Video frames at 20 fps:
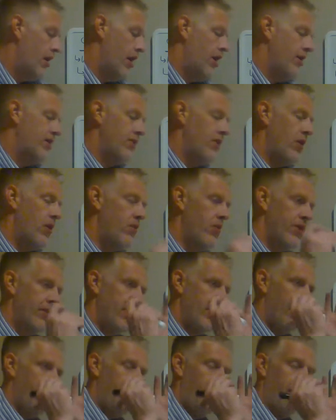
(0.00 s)
Okay, so he wants
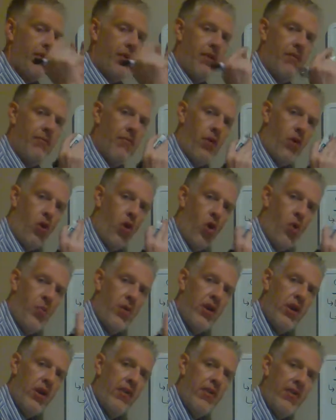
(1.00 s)
to
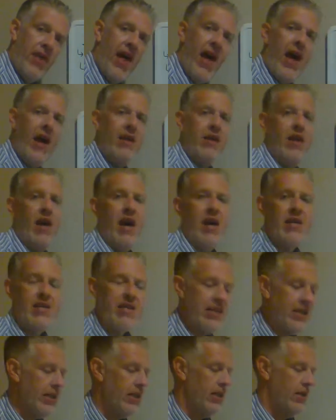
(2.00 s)
home in on that
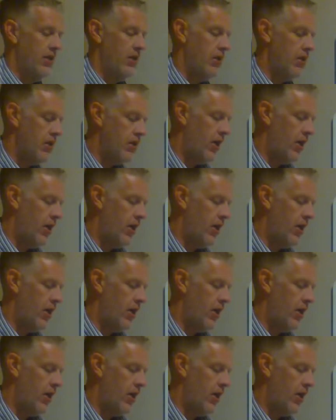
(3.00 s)
idea,